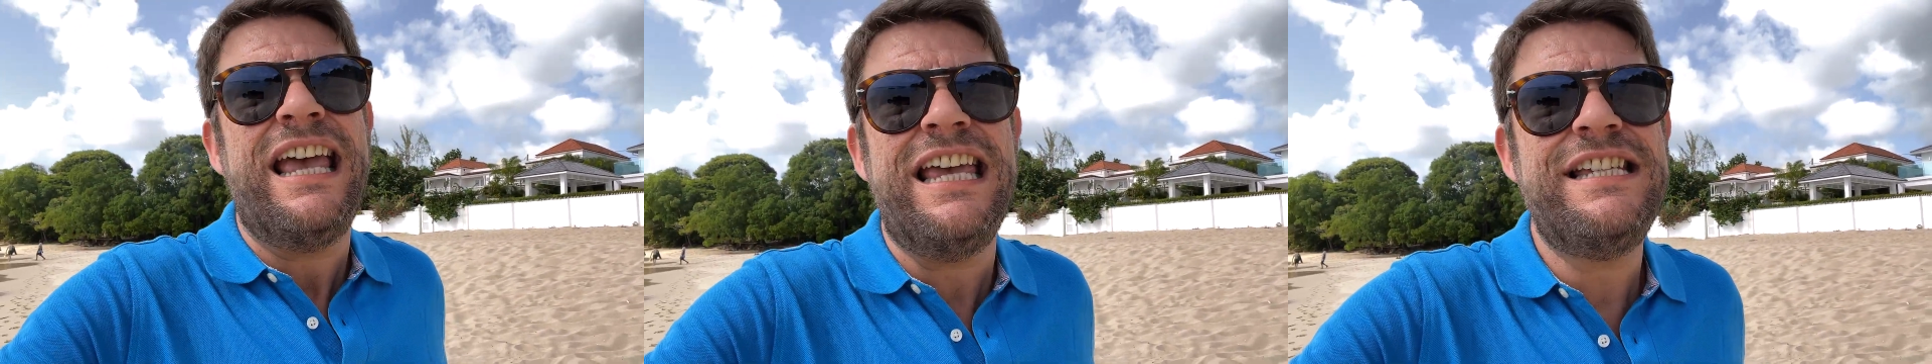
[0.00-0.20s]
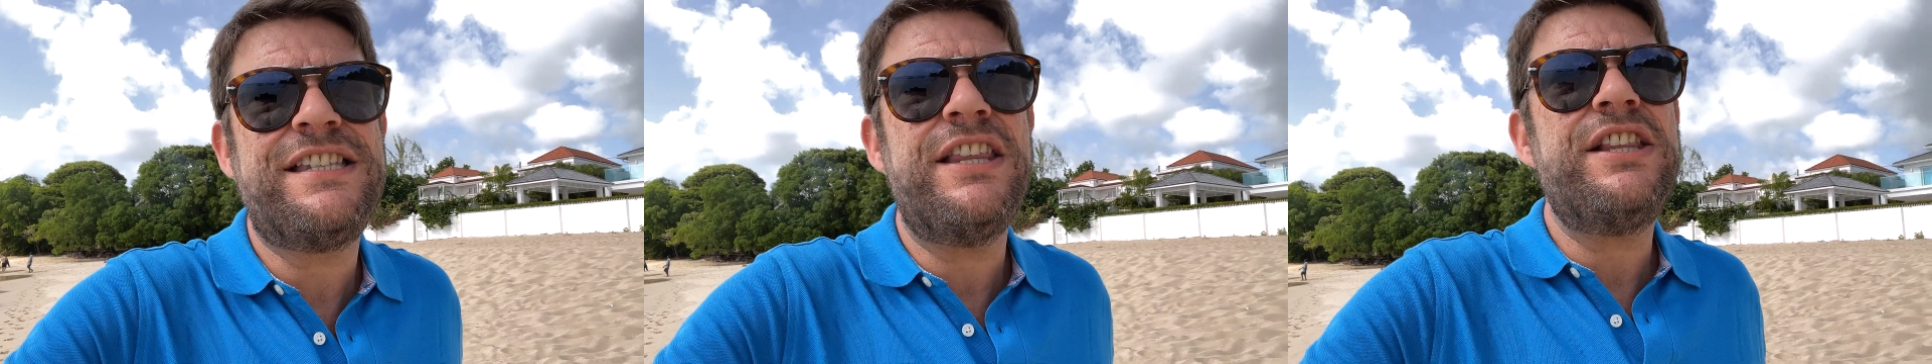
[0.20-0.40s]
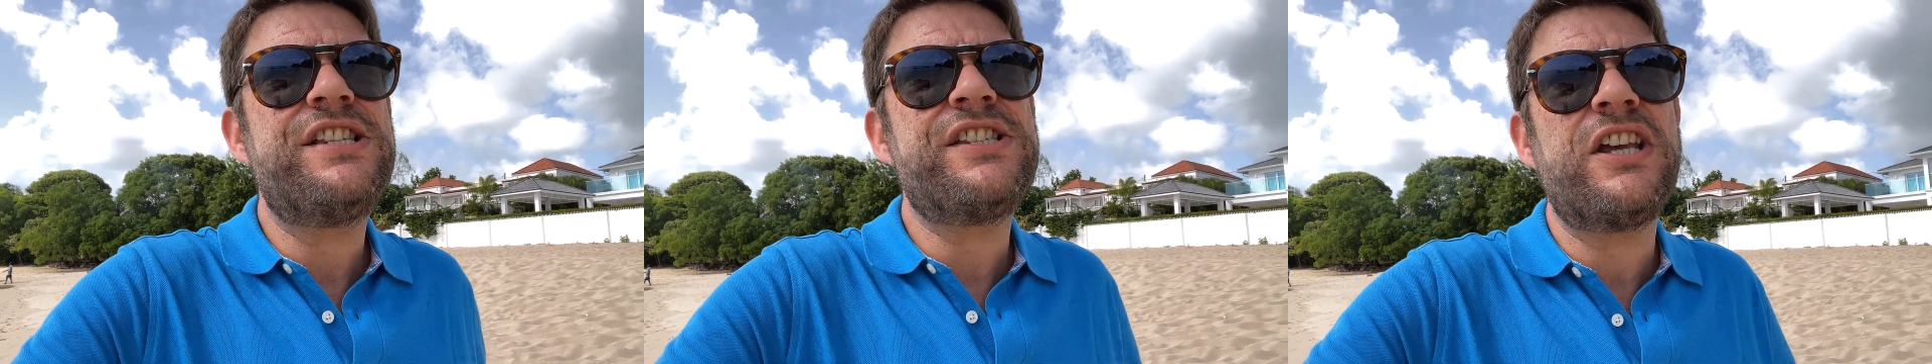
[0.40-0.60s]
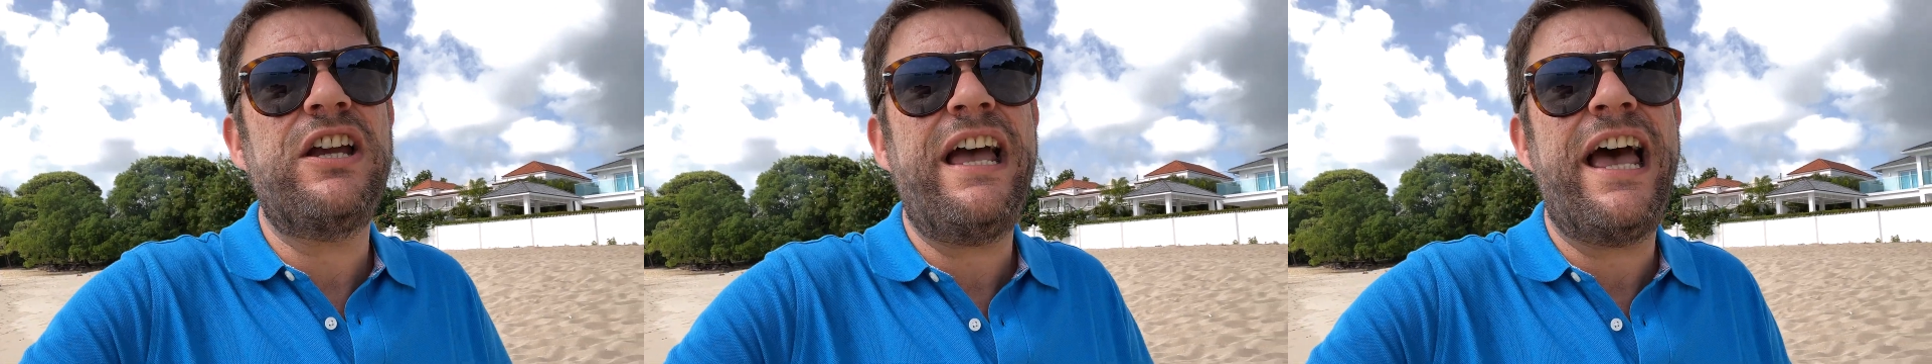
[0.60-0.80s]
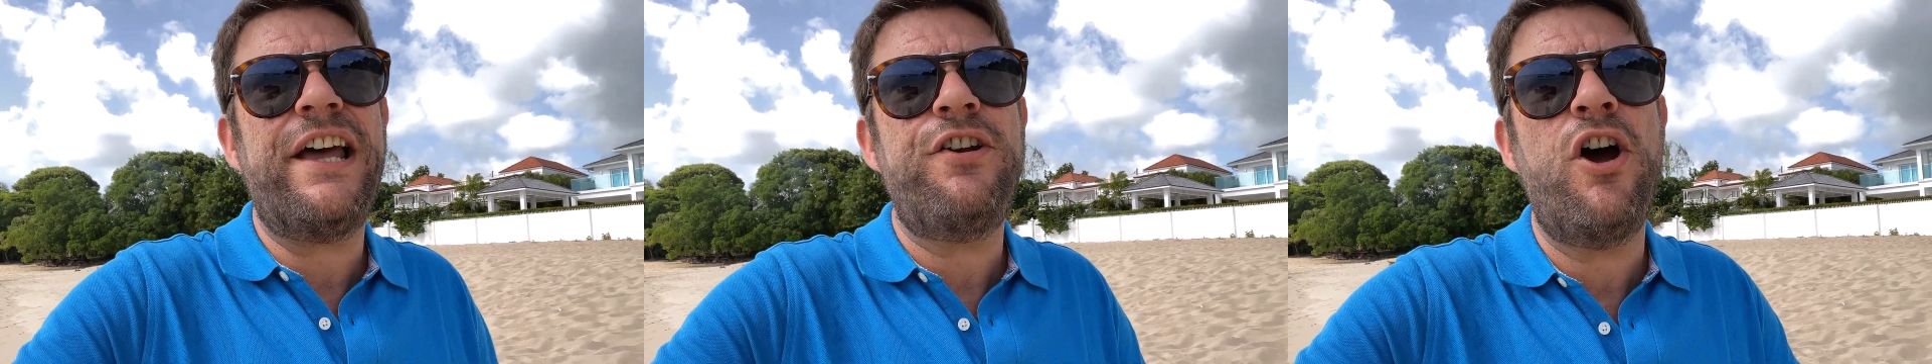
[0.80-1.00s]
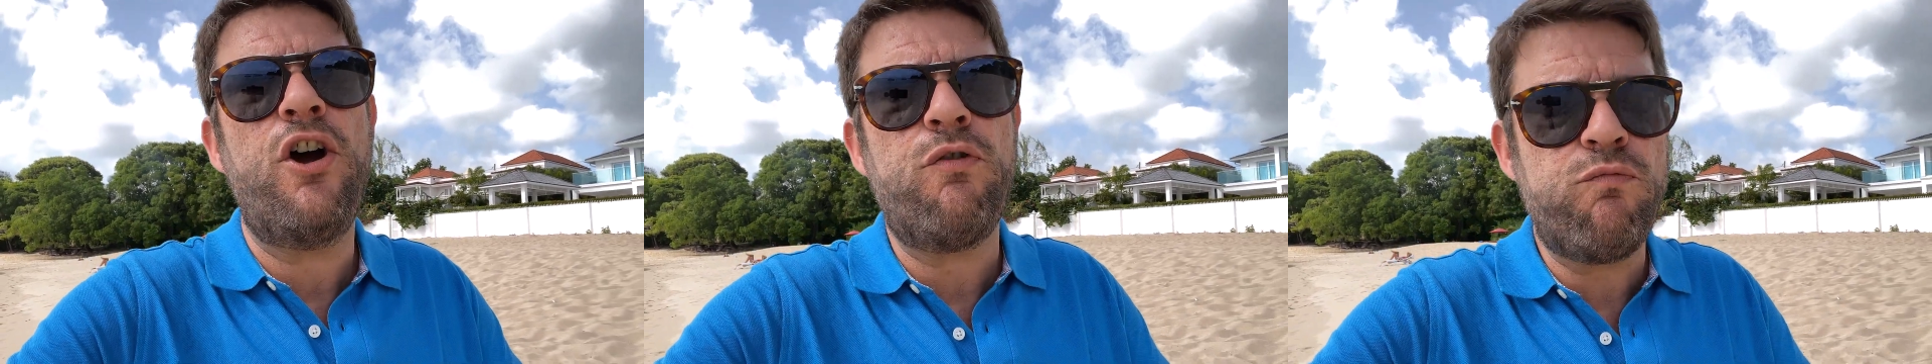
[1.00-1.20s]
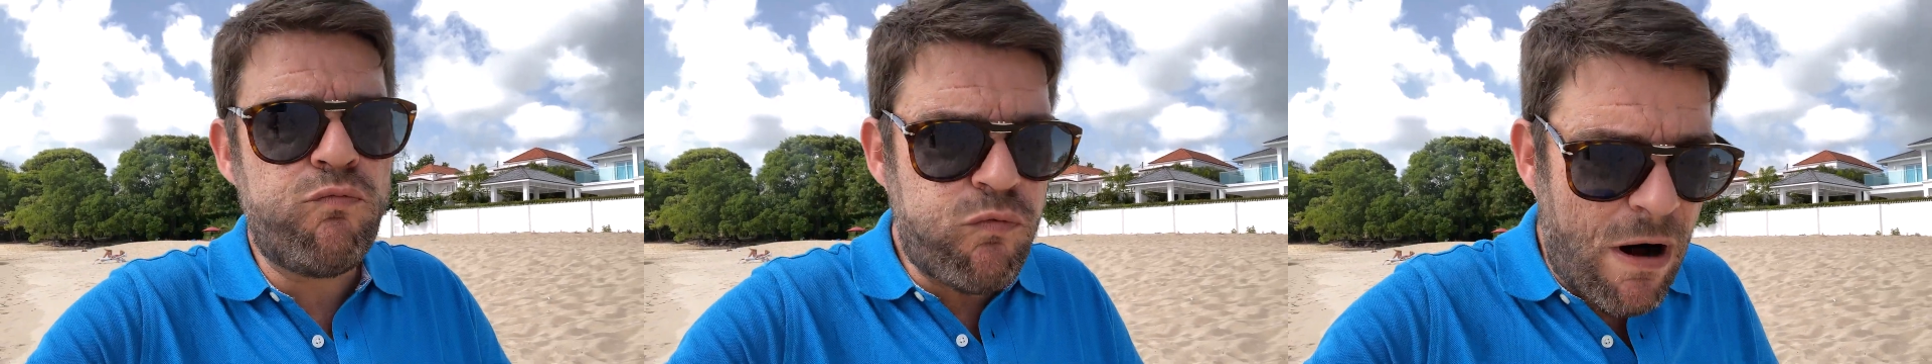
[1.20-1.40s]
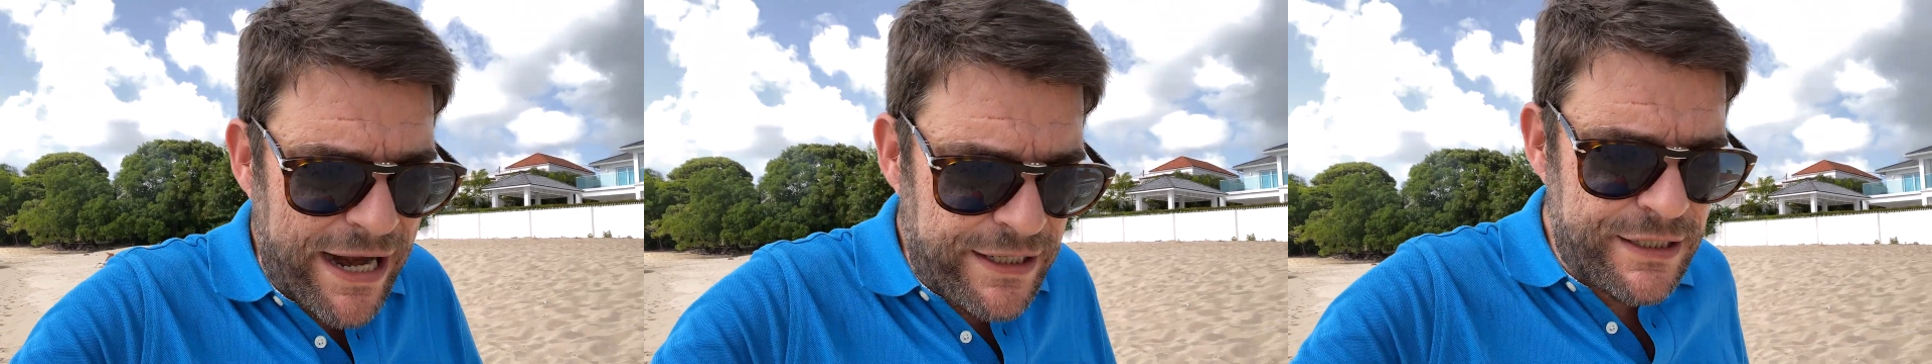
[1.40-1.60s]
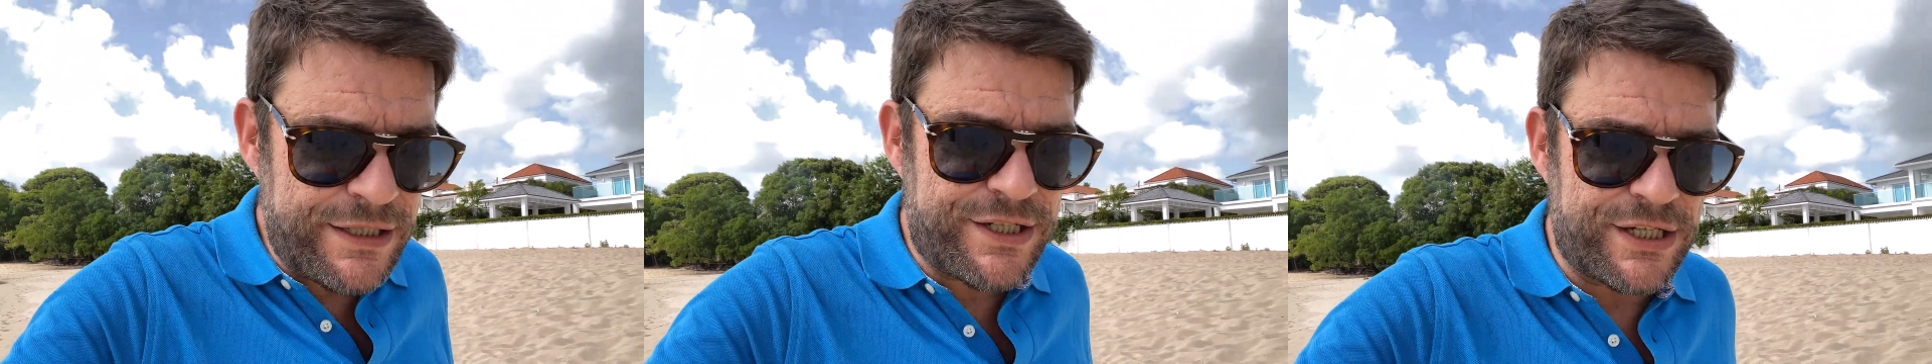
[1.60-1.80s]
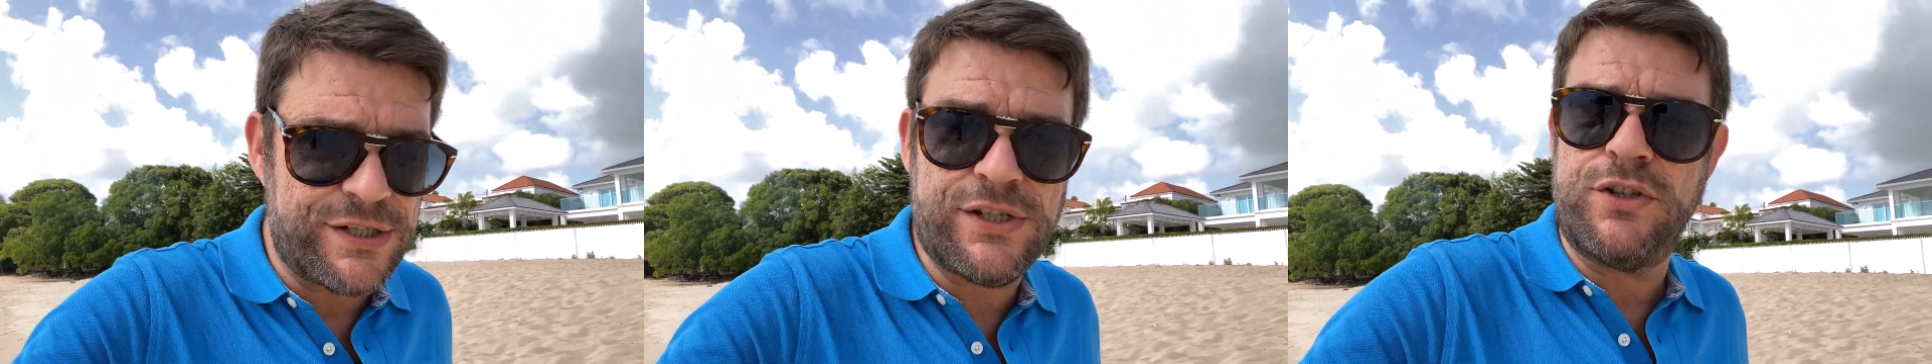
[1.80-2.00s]
is that the site had
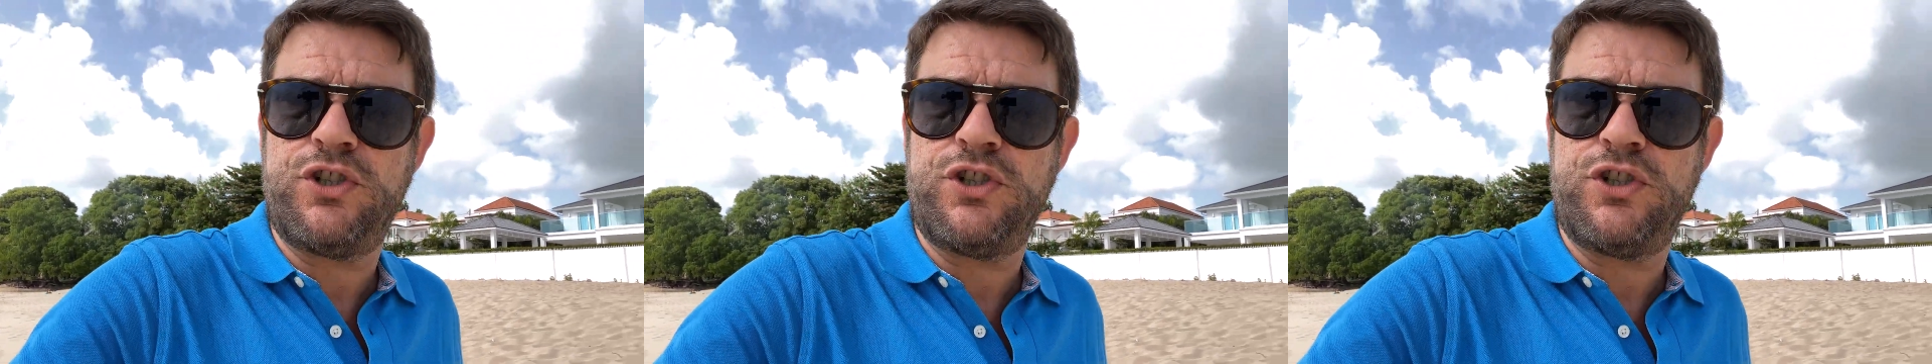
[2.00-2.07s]
horrendous